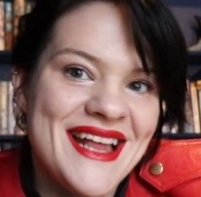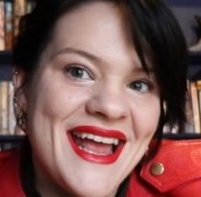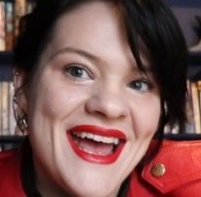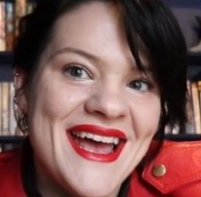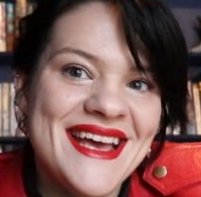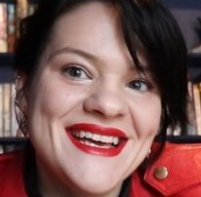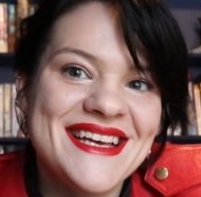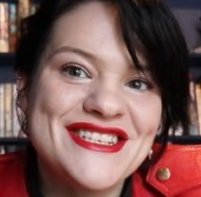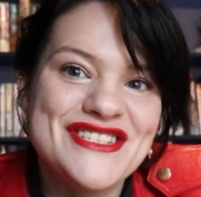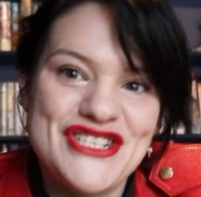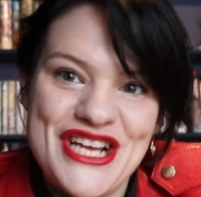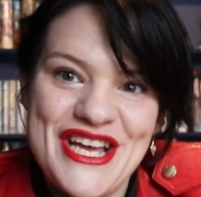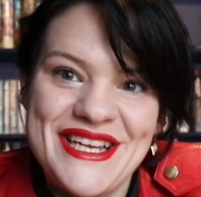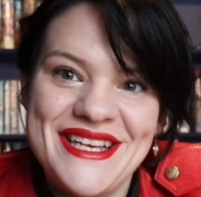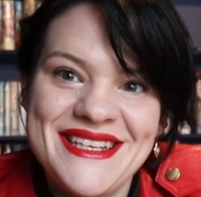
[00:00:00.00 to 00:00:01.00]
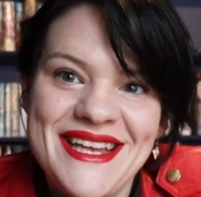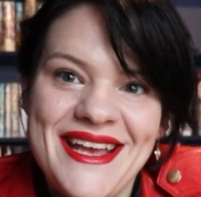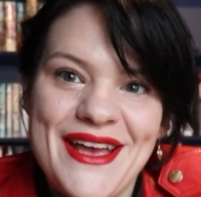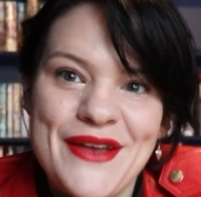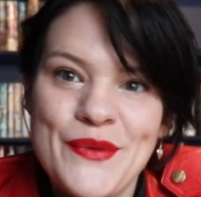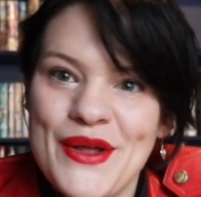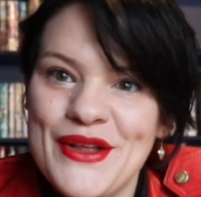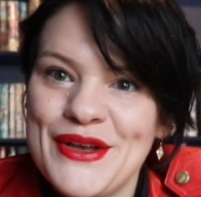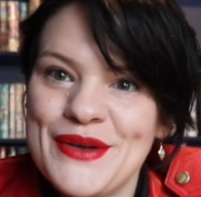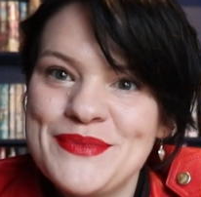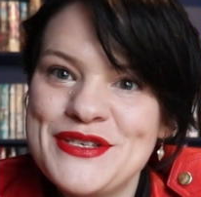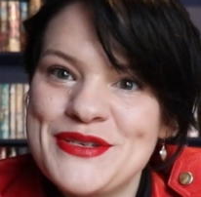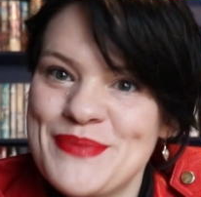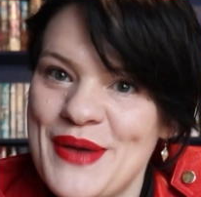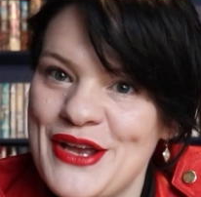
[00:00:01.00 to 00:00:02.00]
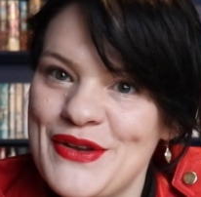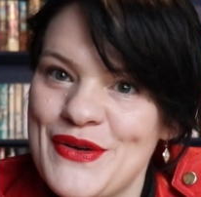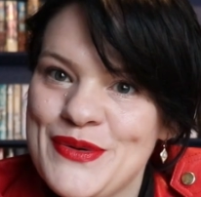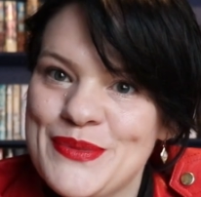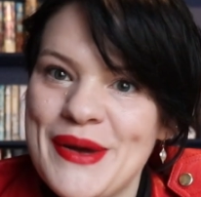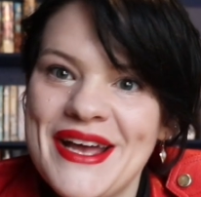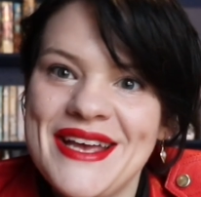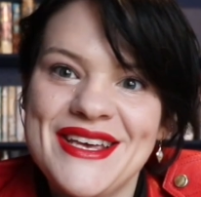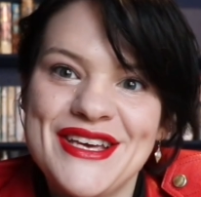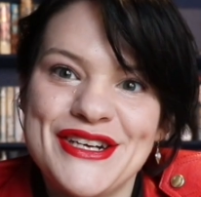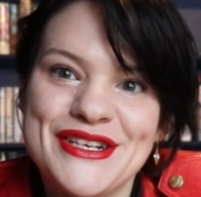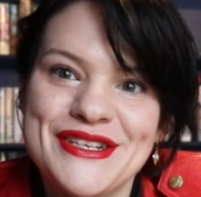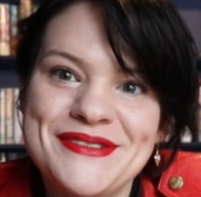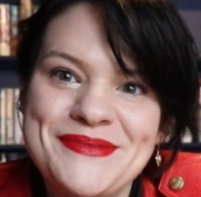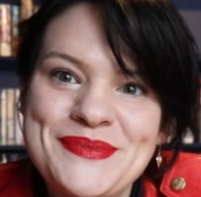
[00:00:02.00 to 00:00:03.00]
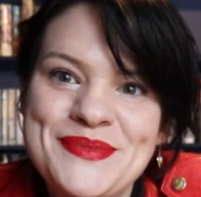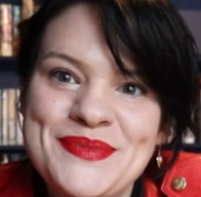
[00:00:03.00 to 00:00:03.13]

Hey, it's Shannon, and welcome to my No Buy Year.